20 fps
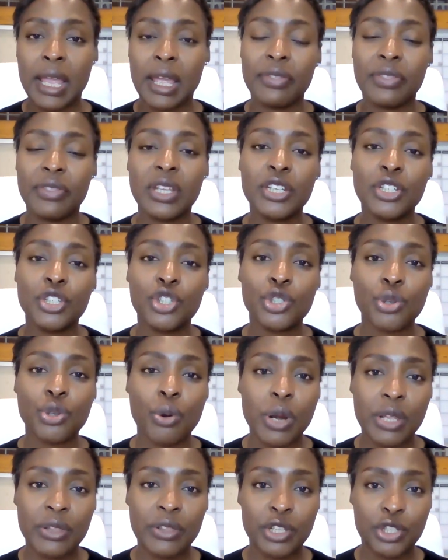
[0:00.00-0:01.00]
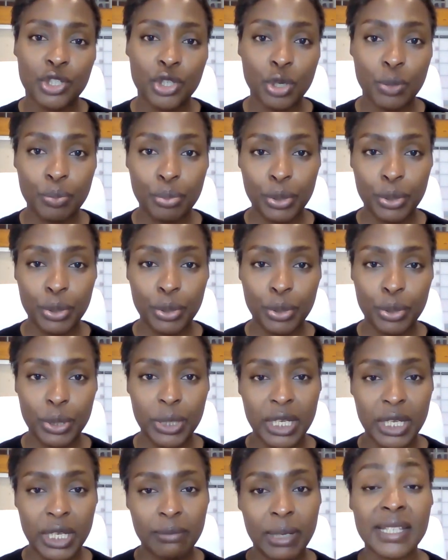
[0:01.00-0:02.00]
and then ensuring that you're putting
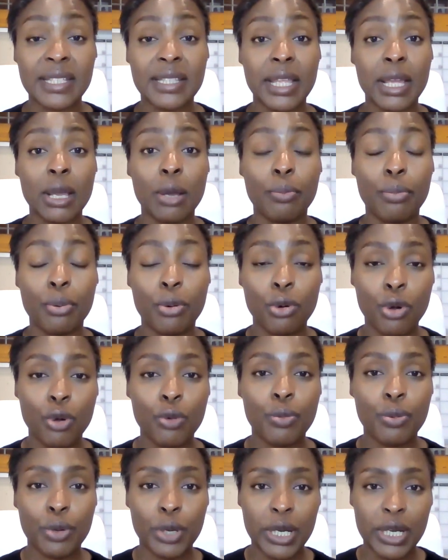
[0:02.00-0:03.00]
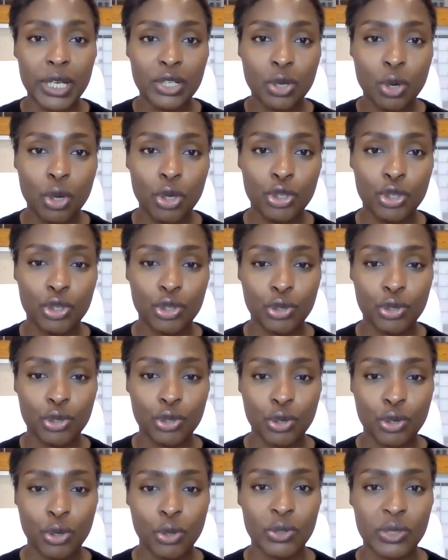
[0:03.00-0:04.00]
in place the appropriate
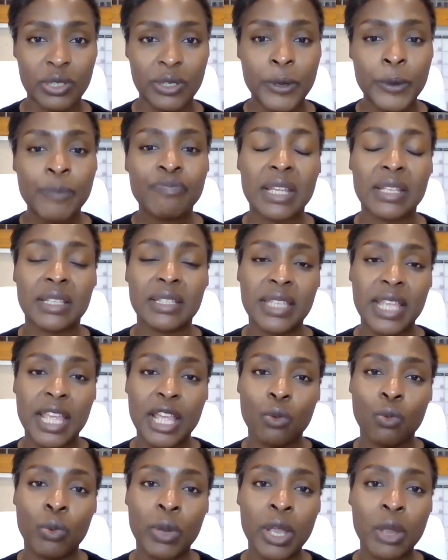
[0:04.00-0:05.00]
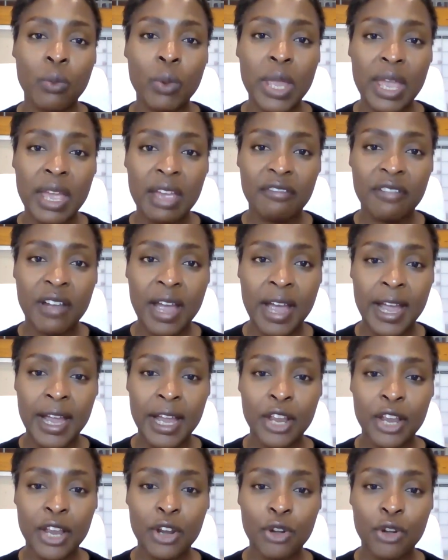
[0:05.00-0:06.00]
controls and saying where we have
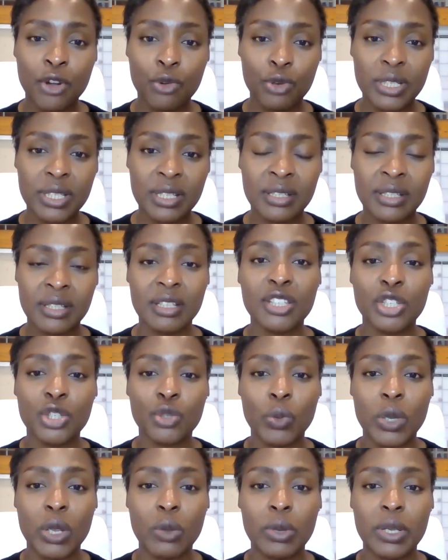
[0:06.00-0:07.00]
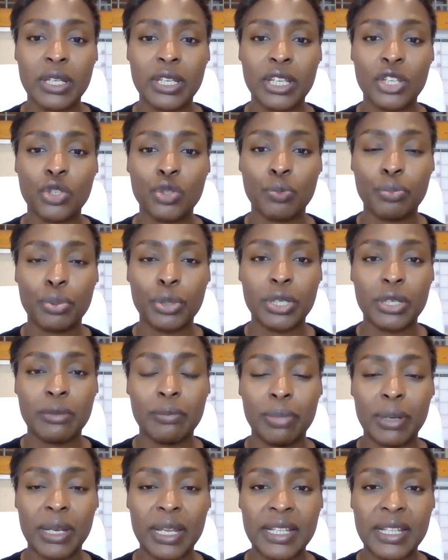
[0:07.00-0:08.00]
high risks, this is where we need to put
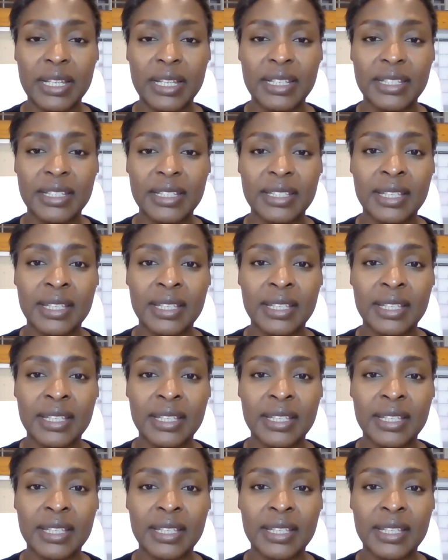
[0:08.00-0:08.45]
in place,